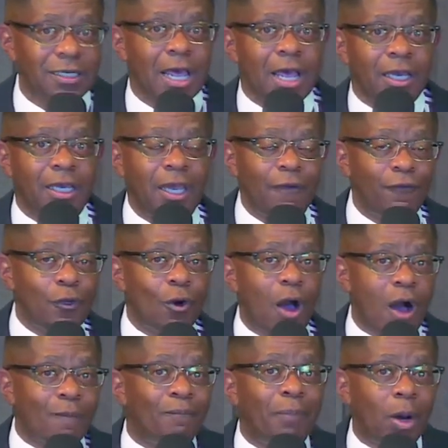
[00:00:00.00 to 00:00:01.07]
give you a
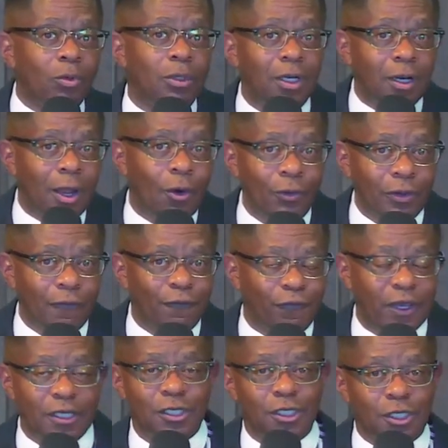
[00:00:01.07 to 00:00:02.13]
boatload of
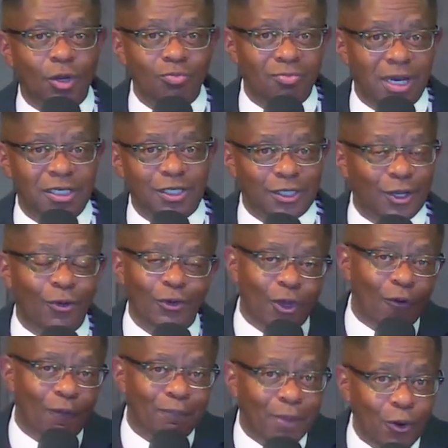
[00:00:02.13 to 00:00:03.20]
fish, so much so your
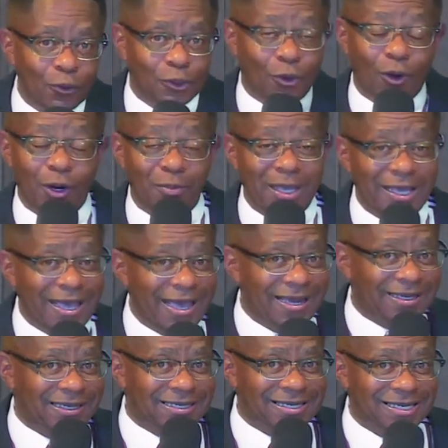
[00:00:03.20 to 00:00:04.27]
boat's going to begin
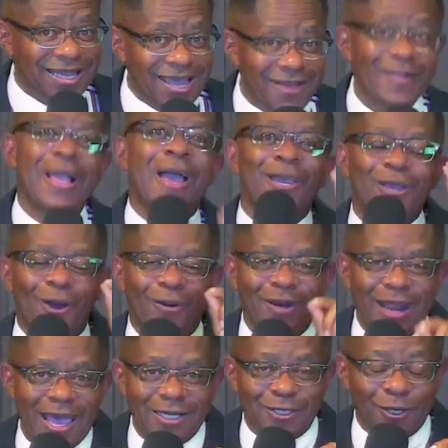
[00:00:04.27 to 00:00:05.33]
to sink. Your
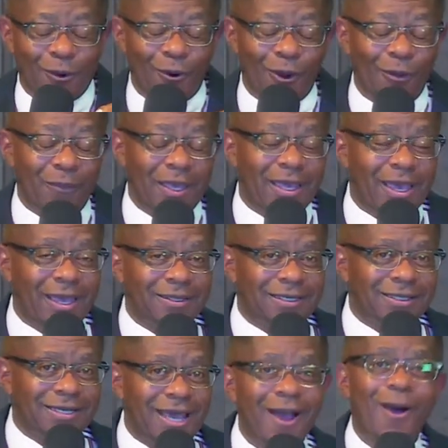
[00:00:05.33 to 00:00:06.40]
nets are going to begin to
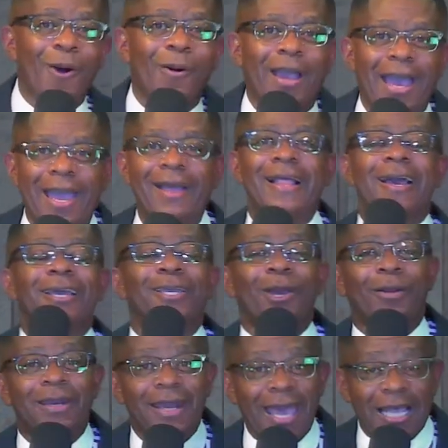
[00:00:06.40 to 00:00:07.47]
tear. Okay, your
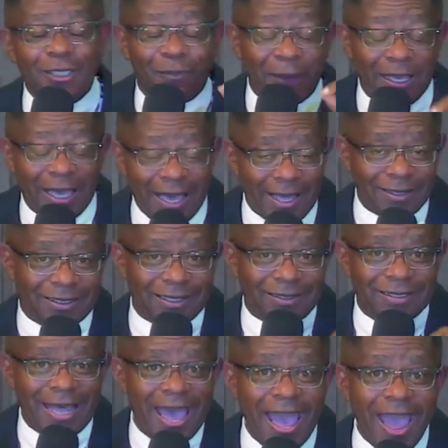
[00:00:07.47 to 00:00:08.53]
nets begin to
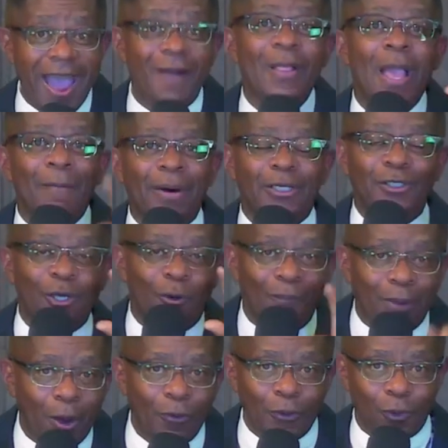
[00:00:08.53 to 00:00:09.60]
tear, but your
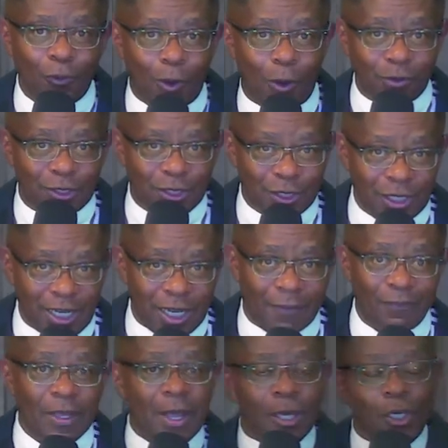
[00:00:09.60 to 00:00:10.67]
boats won't sink.
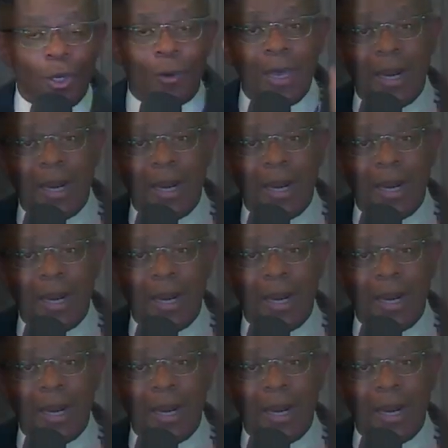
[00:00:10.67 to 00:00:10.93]
You're going to